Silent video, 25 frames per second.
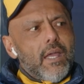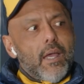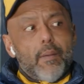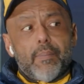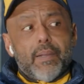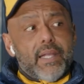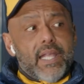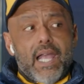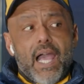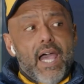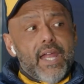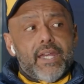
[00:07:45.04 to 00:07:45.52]
A
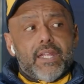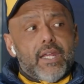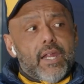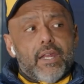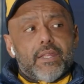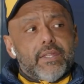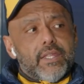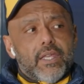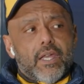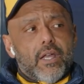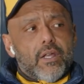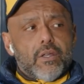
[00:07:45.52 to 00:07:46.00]
Pagani, I
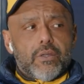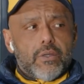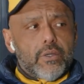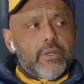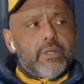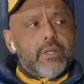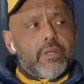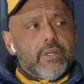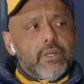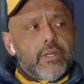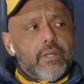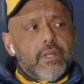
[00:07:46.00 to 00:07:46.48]
don't think I
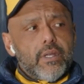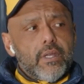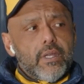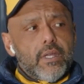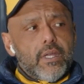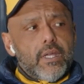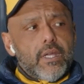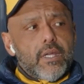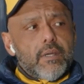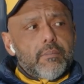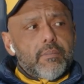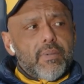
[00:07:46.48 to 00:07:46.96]
could.
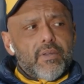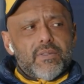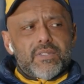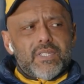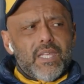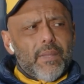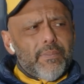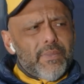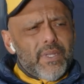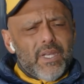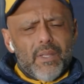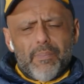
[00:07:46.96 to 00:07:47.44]
But
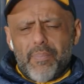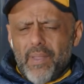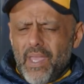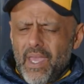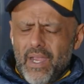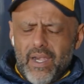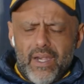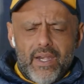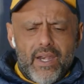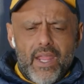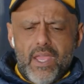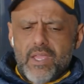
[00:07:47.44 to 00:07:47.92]
something
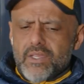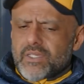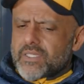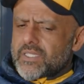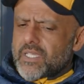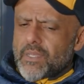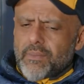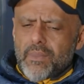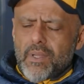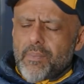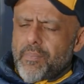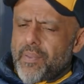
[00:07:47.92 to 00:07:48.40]
about it,
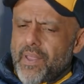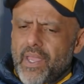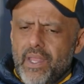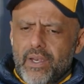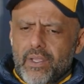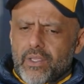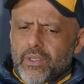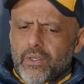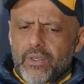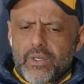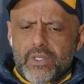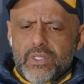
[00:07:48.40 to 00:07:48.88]
something about a
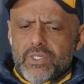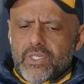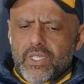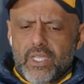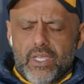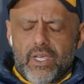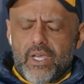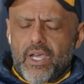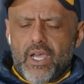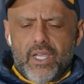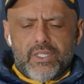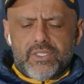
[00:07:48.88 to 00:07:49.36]

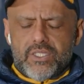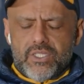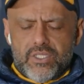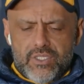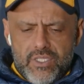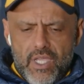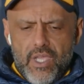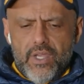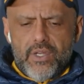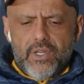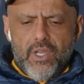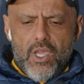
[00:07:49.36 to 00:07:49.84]
Koenigsegg, I just
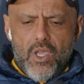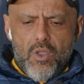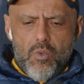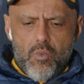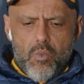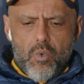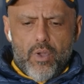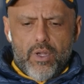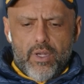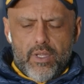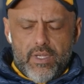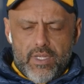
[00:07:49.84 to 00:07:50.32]
don't know
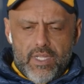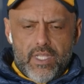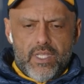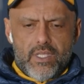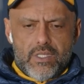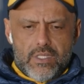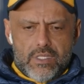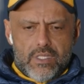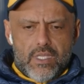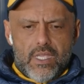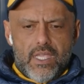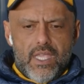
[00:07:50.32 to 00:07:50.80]
what it
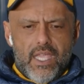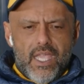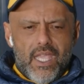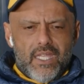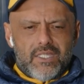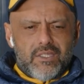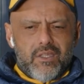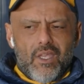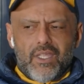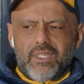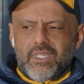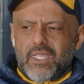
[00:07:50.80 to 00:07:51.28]
is.
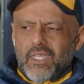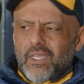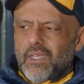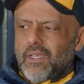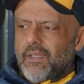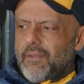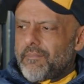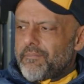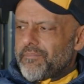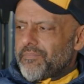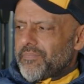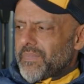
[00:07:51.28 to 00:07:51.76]
It's like
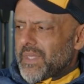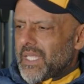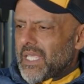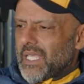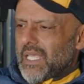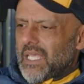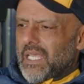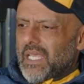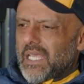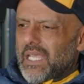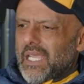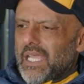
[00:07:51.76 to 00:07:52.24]
the
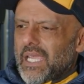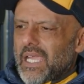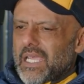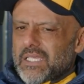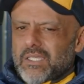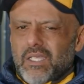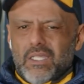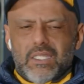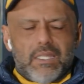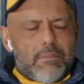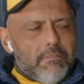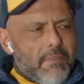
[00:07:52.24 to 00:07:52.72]

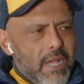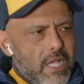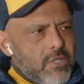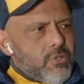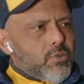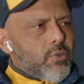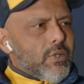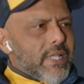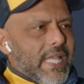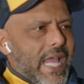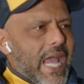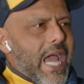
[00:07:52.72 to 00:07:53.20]

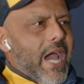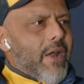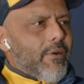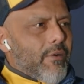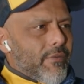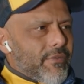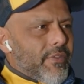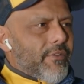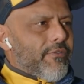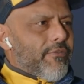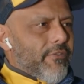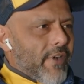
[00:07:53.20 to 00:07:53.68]
muscle car
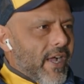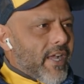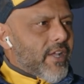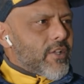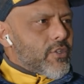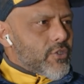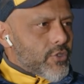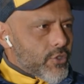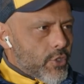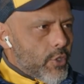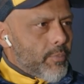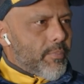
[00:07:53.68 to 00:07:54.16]
of the fucking
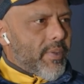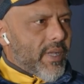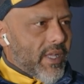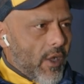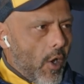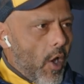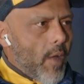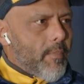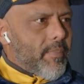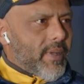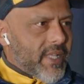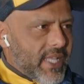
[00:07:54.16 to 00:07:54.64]
super
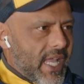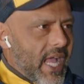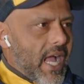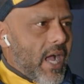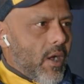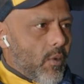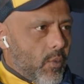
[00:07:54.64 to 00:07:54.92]
hypercar